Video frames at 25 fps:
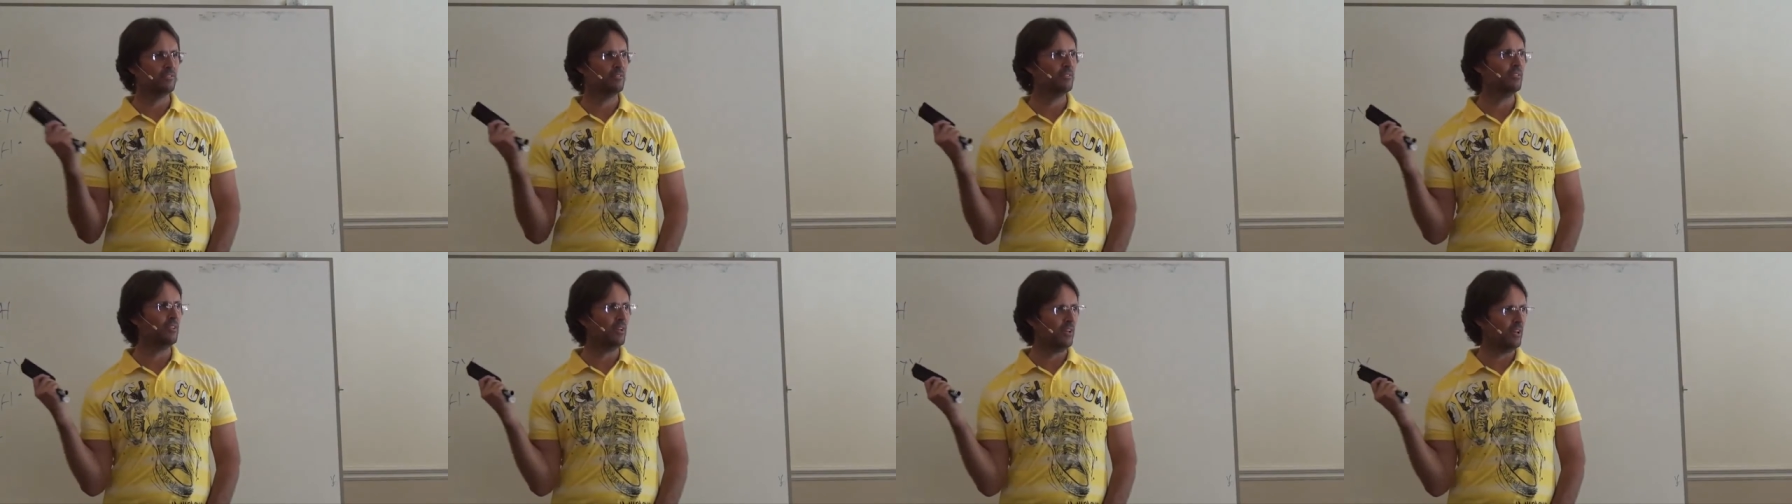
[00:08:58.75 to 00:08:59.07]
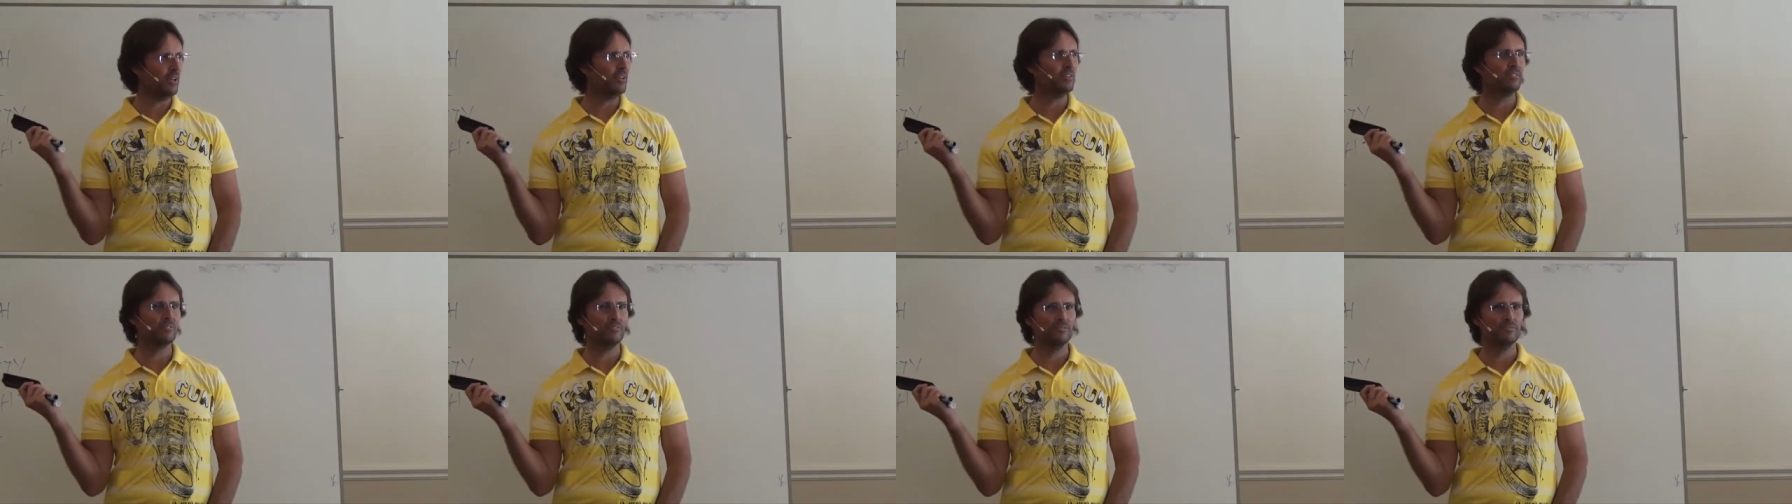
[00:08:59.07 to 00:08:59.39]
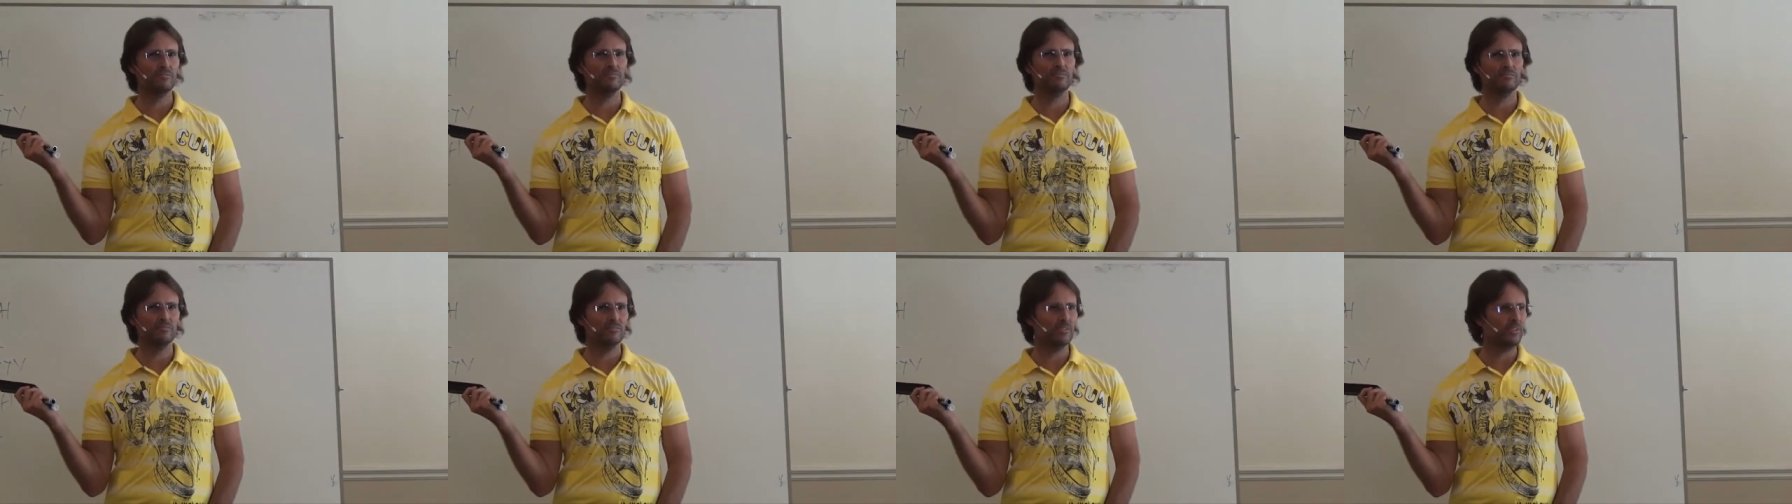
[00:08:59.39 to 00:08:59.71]
like
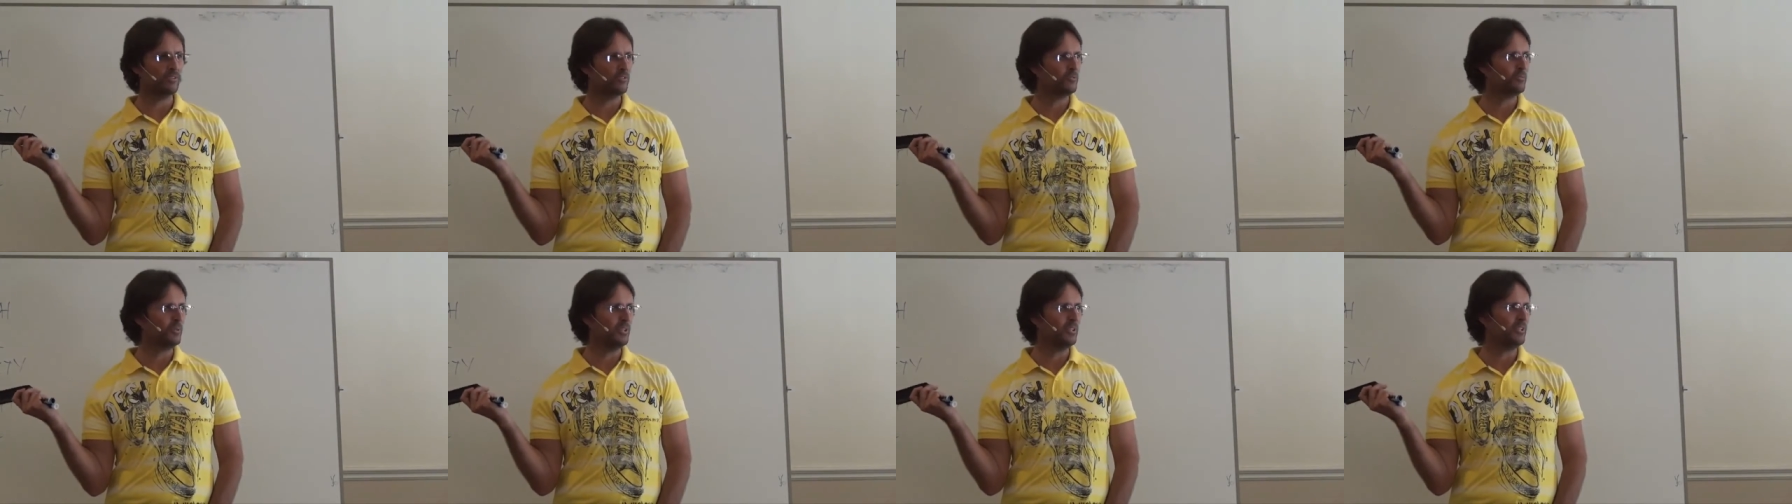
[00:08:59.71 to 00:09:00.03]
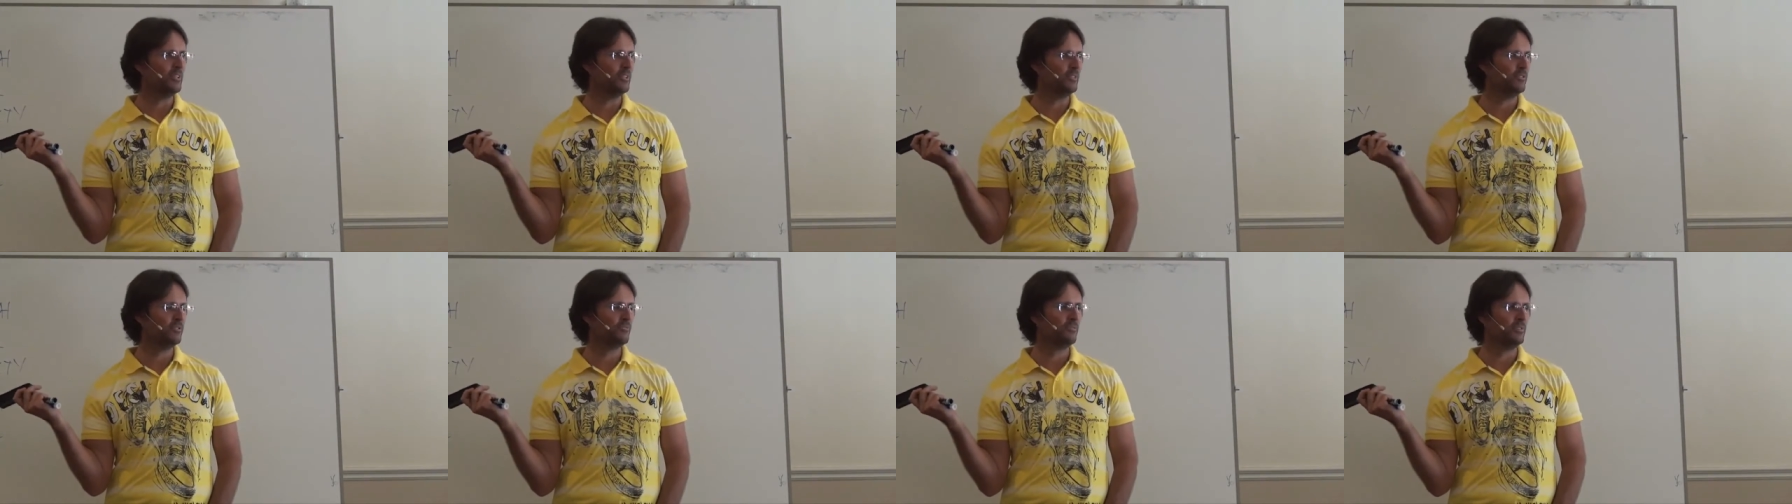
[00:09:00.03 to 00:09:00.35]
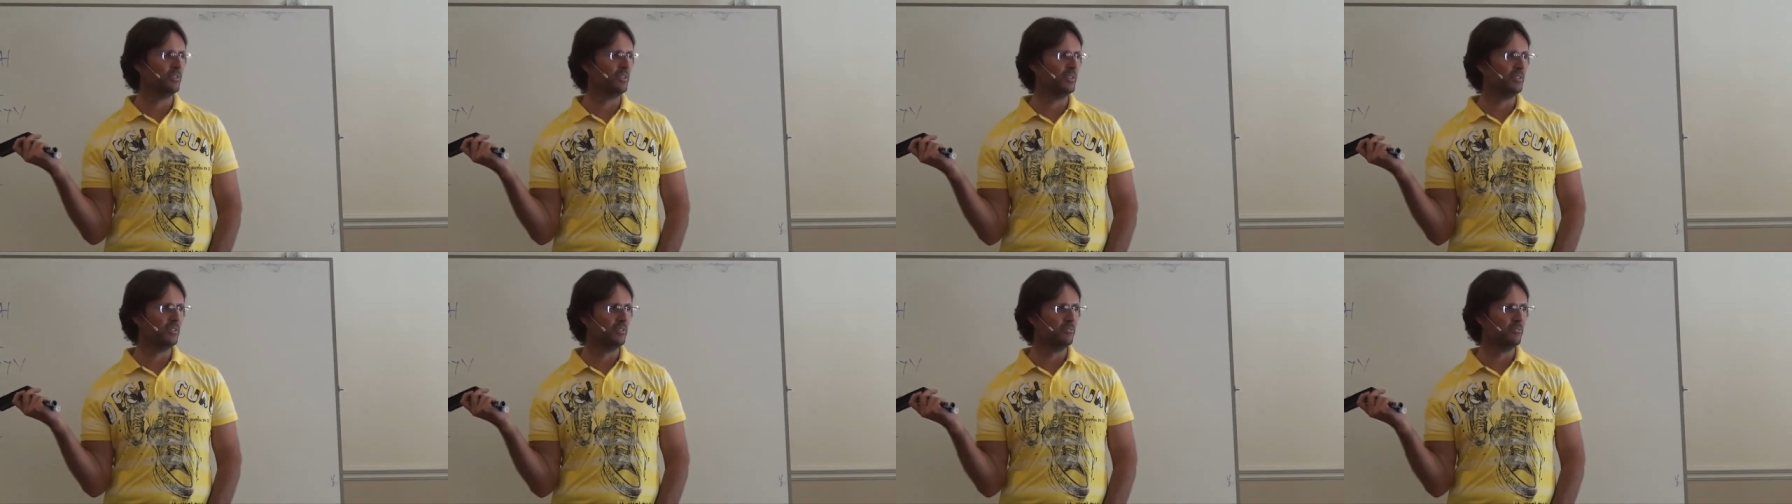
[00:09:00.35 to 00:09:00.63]
expedience, really,